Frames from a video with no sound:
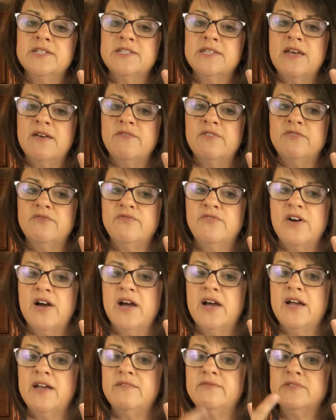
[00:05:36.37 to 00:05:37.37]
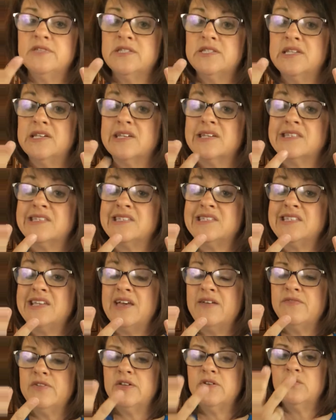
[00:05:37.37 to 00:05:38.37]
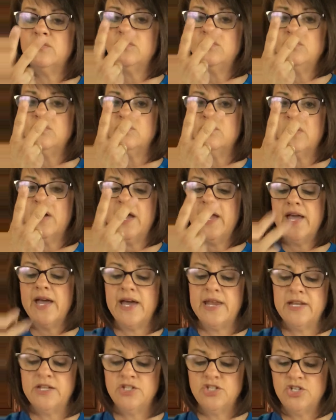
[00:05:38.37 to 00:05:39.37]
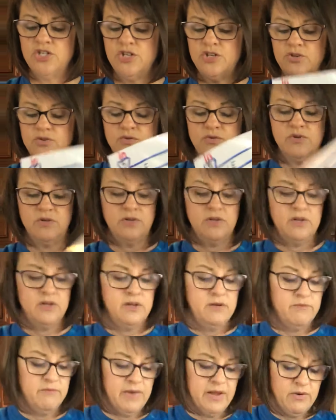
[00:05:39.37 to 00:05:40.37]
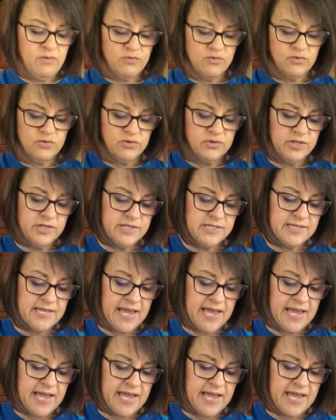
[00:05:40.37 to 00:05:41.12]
7. 5, 6, 7. Ooh, I added 2. My rule is